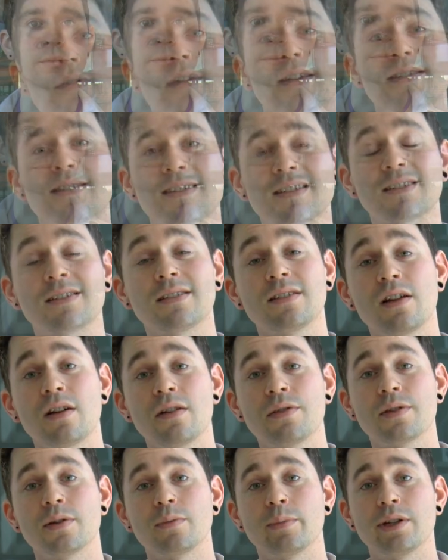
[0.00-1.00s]
There's still a
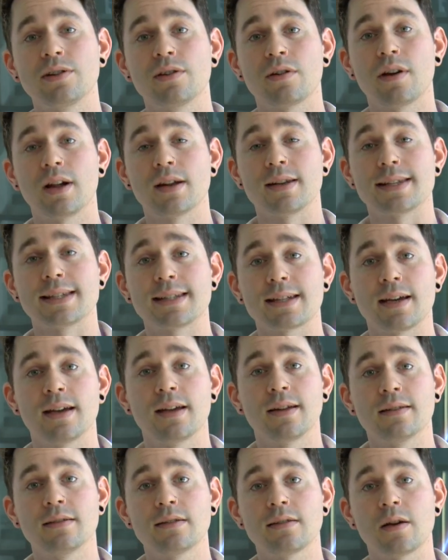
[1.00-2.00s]
lot that we don't
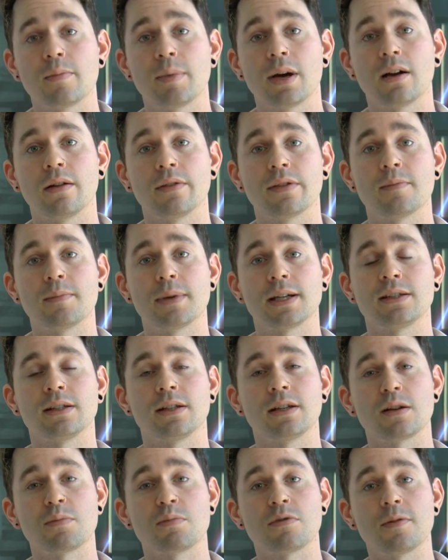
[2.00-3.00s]
understand about the
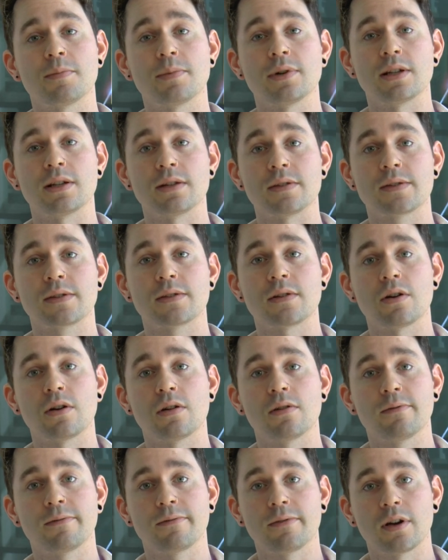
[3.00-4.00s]
magnetic properties
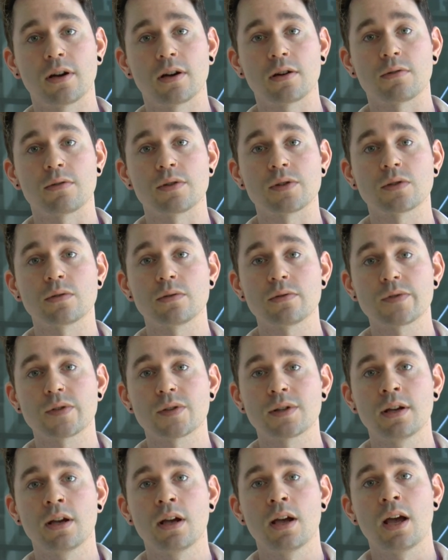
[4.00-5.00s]
of
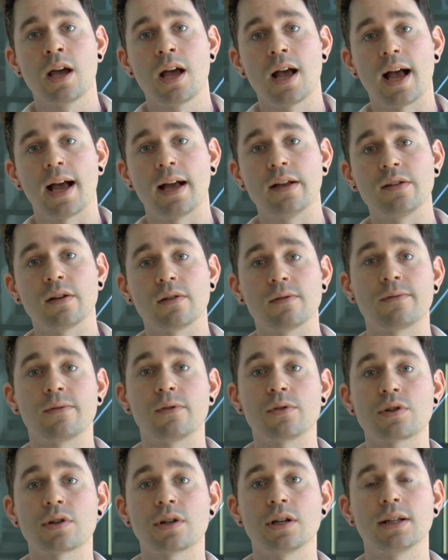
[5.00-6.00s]
crystals, and
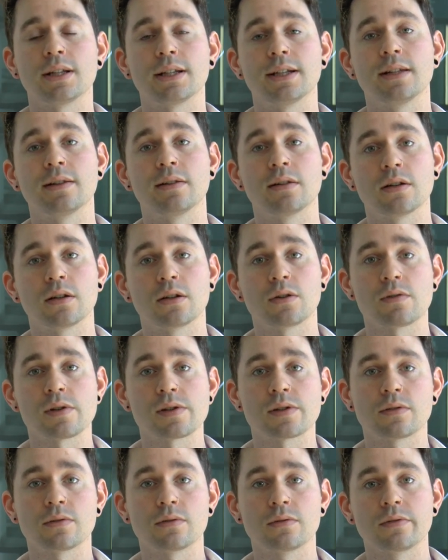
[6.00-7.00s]
unfortunately the
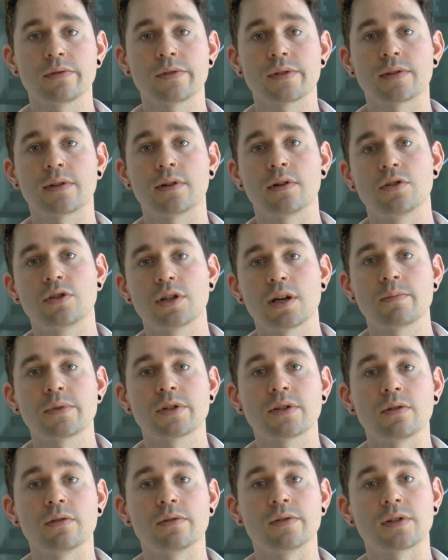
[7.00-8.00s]
crystals, the
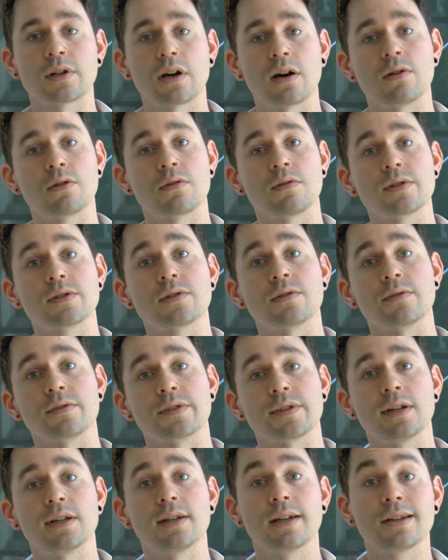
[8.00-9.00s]
gemstone style
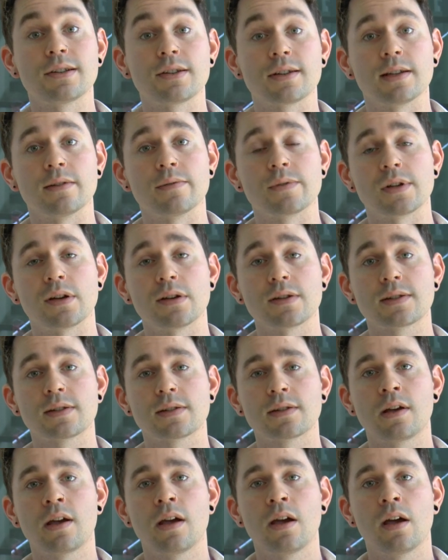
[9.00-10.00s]
crystals that nature gives
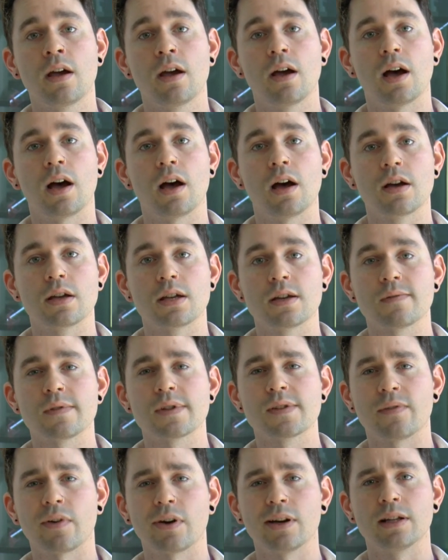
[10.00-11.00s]
us
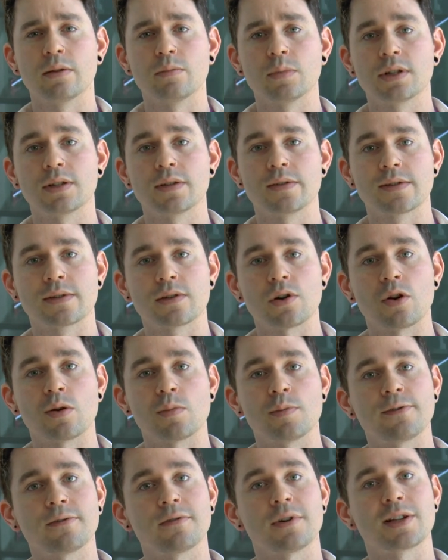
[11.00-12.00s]
very limited
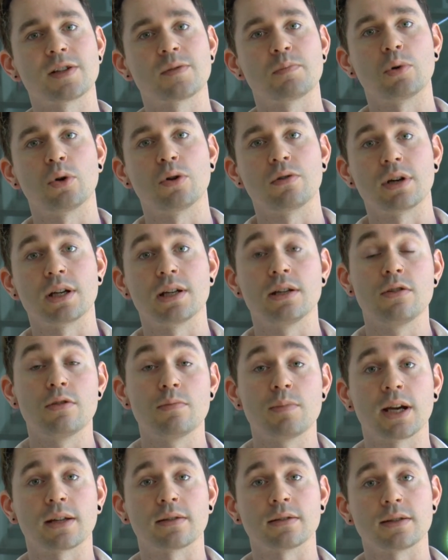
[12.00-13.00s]
scope for exploring new
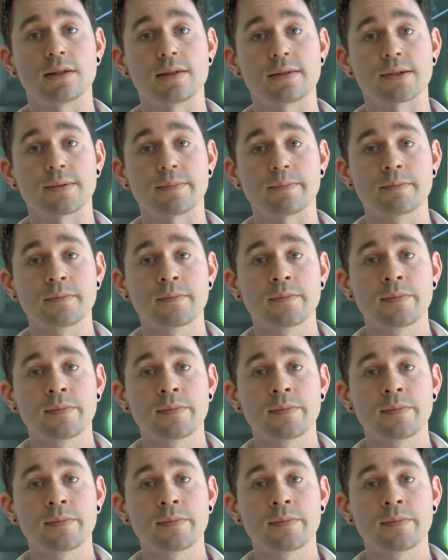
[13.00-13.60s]
magnetism.